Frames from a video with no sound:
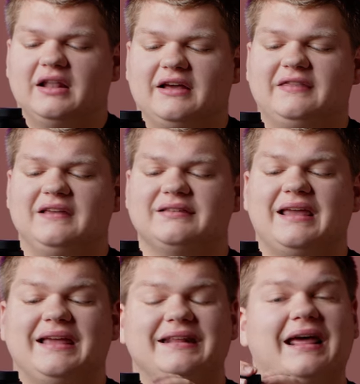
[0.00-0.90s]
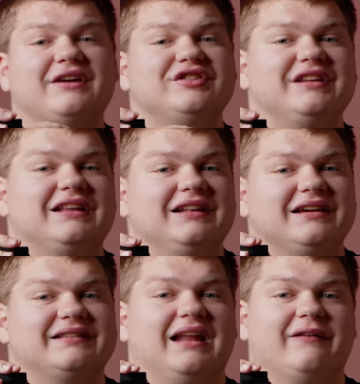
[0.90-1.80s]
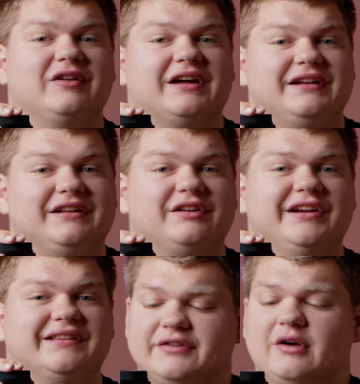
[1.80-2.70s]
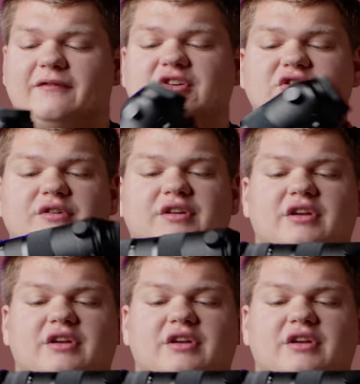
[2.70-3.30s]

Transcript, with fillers: like this, and it actually clicks at every 90 degrees. So if you're shooting